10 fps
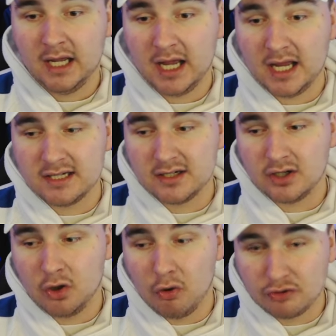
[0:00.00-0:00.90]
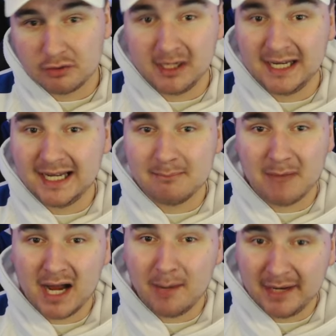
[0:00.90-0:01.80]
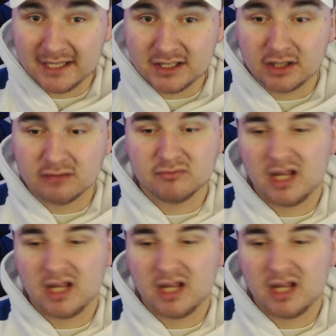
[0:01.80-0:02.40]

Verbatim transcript: and ultimately, in my opinion,